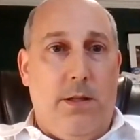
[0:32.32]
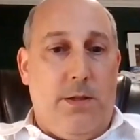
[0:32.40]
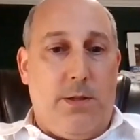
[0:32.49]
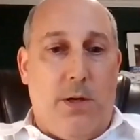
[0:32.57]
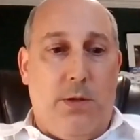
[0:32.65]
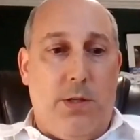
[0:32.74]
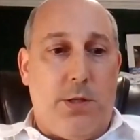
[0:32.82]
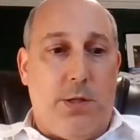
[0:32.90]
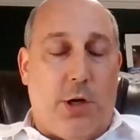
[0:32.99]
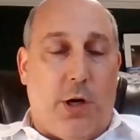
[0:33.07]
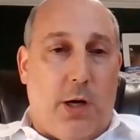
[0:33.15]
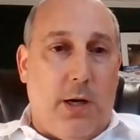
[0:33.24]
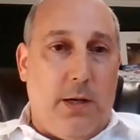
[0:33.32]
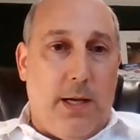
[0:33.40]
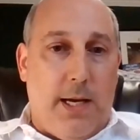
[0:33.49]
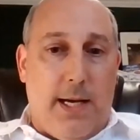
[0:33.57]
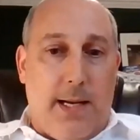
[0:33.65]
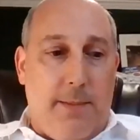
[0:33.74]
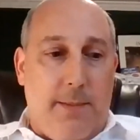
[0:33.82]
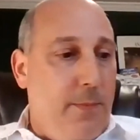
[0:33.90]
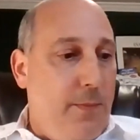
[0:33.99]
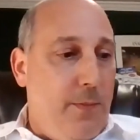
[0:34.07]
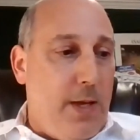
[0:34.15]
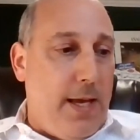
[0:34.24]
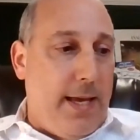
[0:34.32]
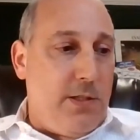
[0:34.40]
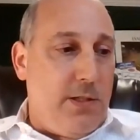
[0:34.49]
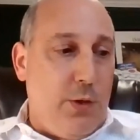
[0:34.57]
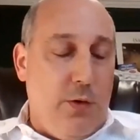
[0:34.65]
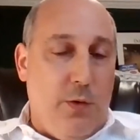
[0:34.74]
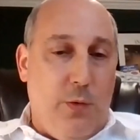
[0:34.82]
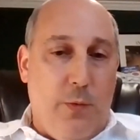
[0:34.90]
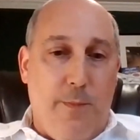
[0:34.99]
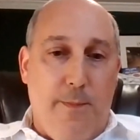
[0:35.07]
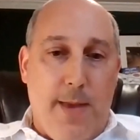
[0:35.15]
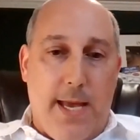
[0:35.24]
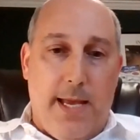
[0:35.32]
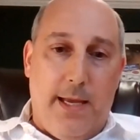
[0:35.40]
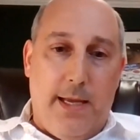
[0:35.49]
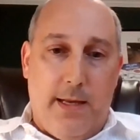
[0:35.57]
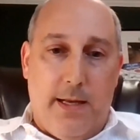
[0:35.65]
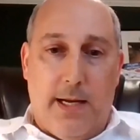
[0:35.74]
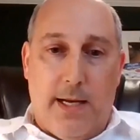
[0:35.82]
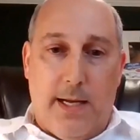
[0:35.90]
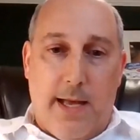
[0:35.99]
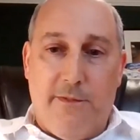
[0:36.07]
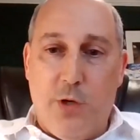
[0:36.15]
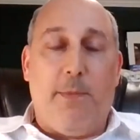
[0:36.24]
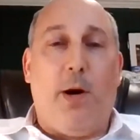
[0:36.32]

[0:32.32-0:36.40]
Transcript: So to start, as you may have